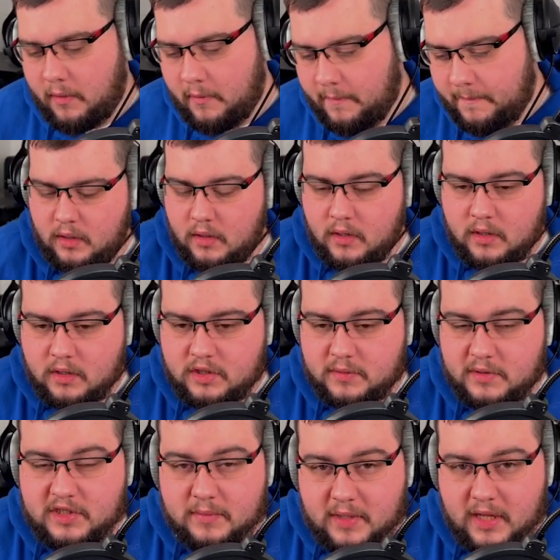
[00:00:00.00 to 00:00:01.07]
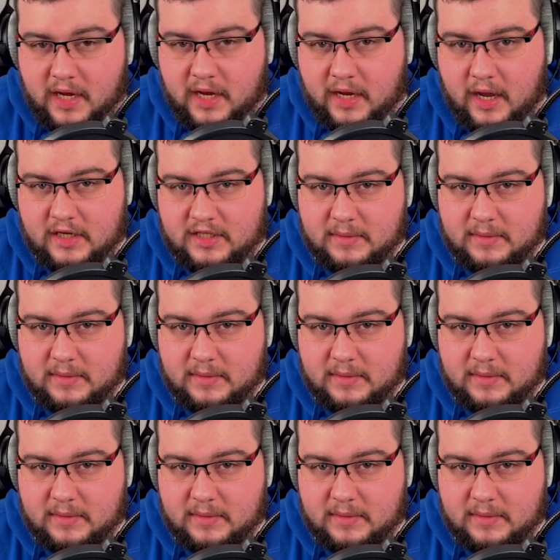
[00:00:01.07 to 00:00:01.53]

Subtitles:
So with some of the hi-hats,